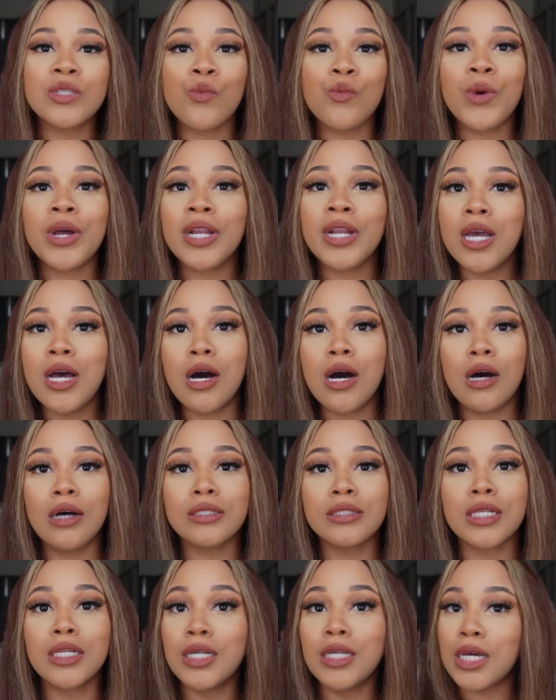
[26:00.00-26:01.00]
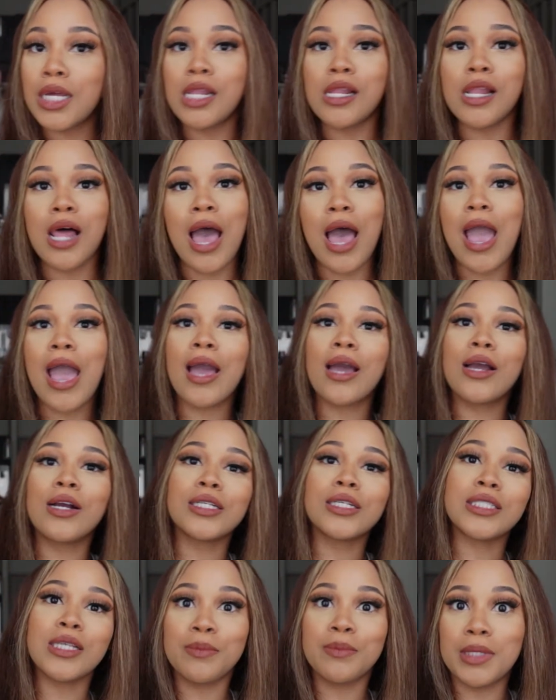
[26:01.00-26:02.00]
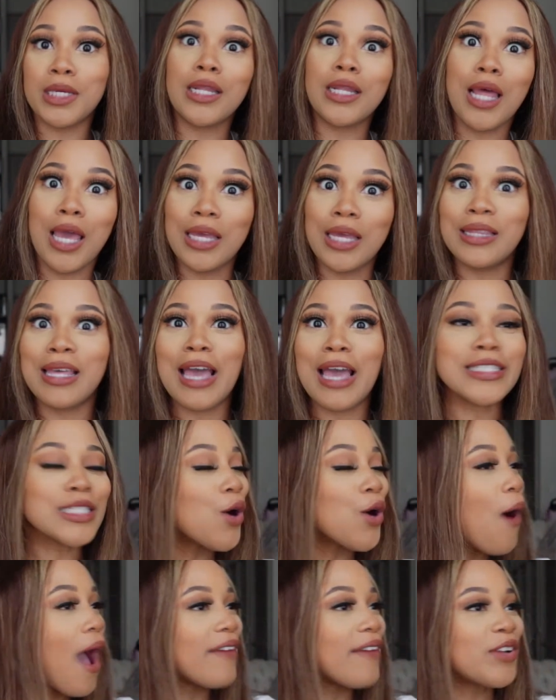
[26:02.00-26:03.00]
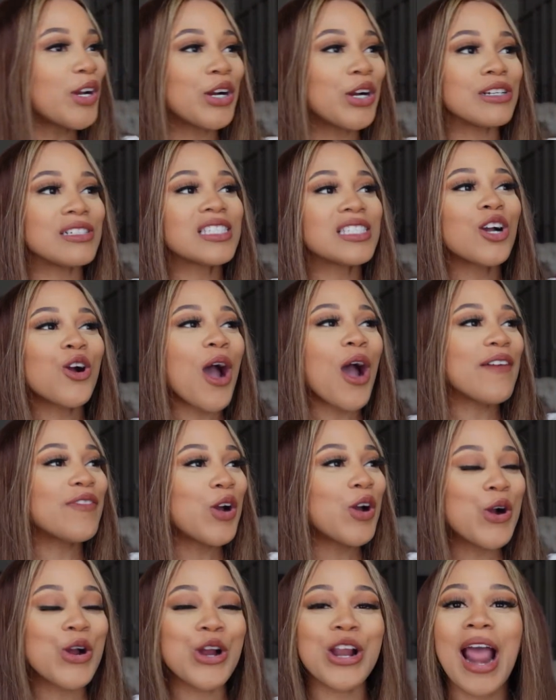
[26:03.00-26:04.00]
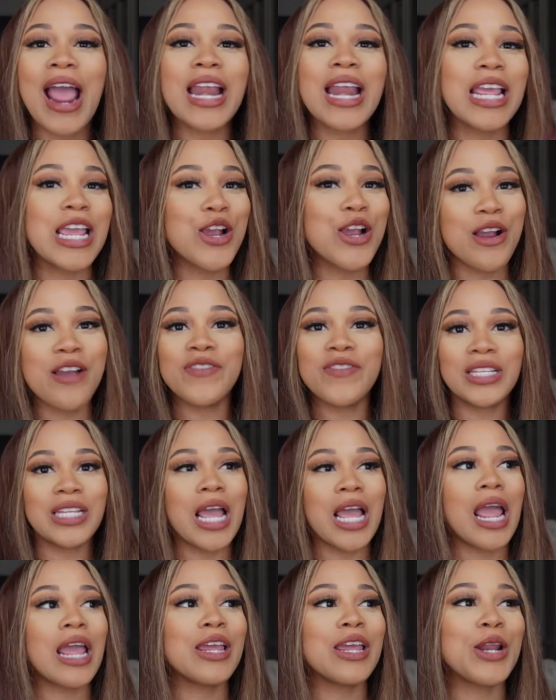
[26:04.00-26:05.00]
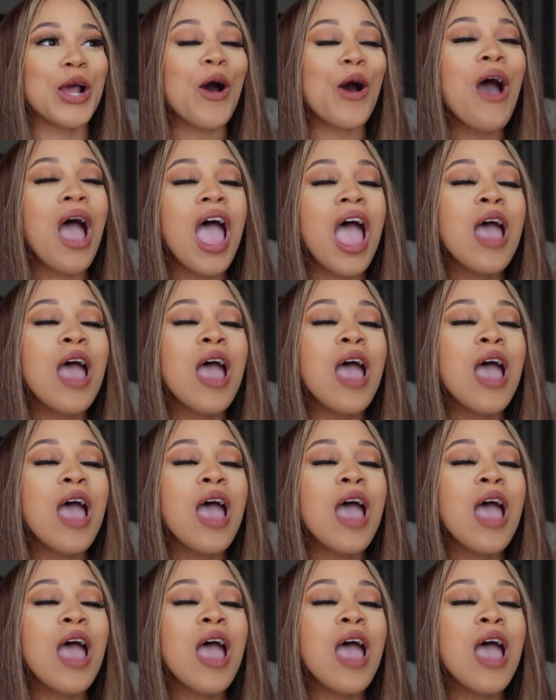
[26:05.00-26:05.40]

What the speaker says: someone else, a lookalike or something like that. So I've heard. I ain't hear everything, you know.